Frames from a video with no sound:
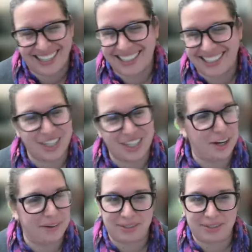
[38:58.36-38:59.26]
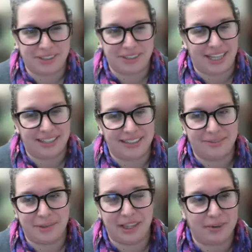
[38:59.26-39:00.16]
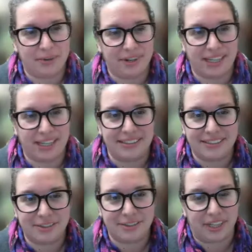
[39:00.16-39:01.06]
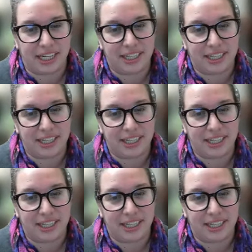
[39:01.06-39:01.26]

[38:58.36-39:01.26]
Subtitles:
No, absolutely not. We're librarians. This is free.